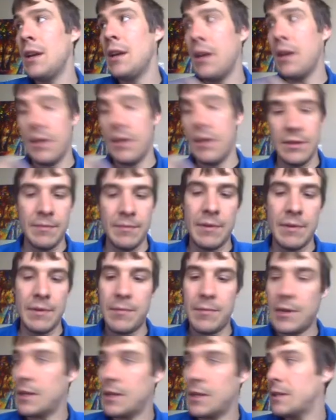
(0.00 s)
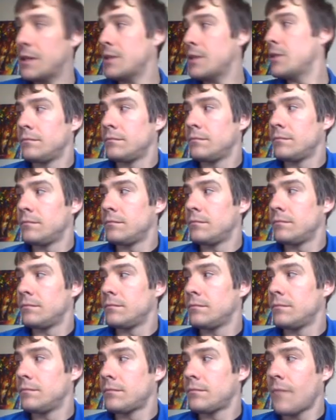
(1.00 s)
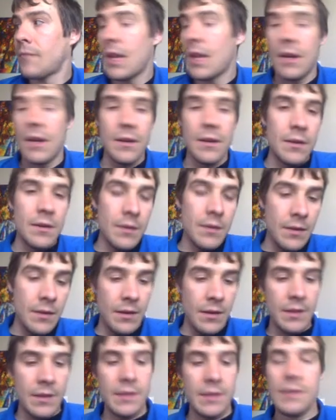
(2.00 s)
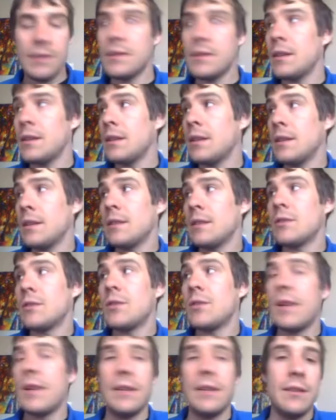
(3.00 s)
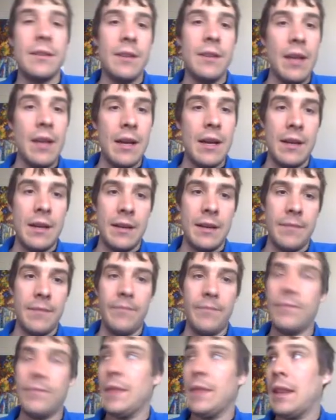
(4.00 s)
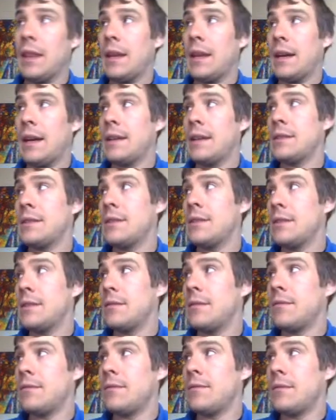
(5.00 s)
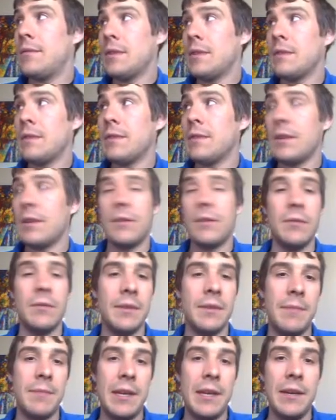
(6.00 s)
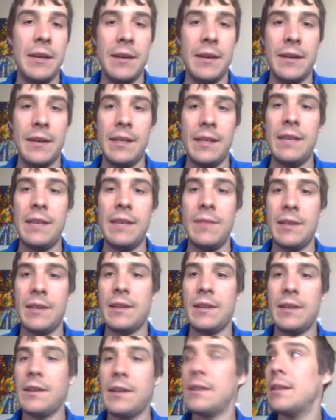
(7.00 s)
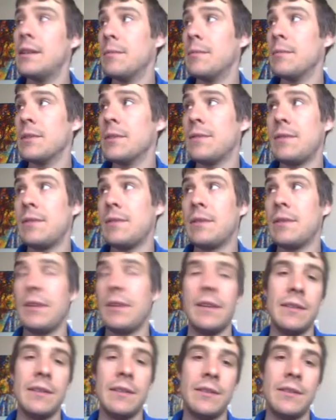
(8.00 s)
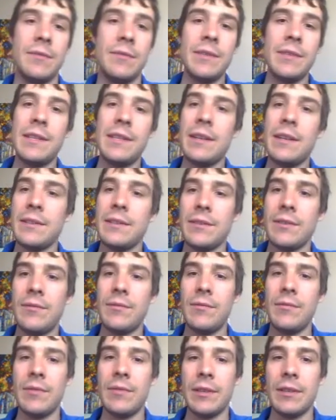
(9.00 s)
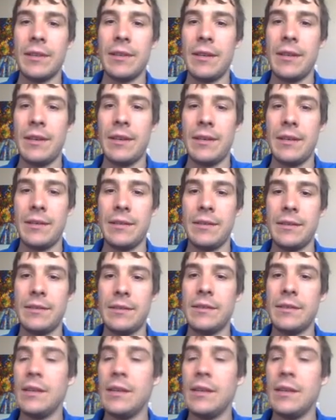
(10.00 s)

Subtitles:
So I'm going to pause. This is a trend that's very, very cool to me, even in odd numbers of nucleons. The reason that it's cool is